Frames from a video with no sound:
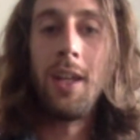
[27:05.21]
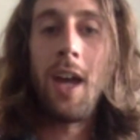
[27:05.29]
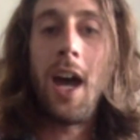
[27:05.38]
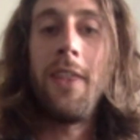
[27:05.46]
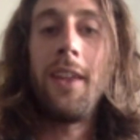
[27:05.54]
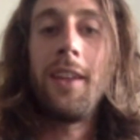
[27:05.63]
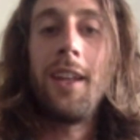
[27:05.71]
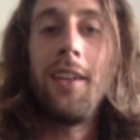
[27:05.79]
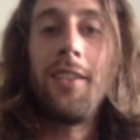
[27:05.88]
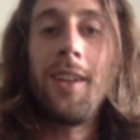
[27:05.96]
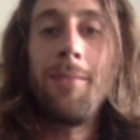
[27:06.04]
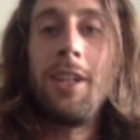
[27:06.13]
I think that it's
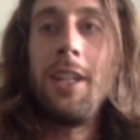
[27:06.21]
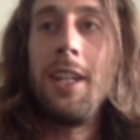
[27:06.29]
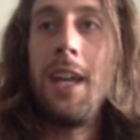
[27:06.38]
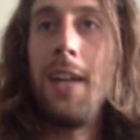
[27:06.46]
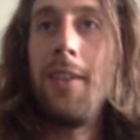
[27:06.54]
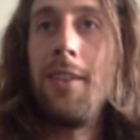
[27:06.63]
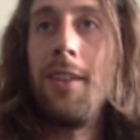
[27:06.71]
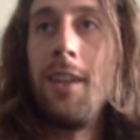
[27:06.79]
something that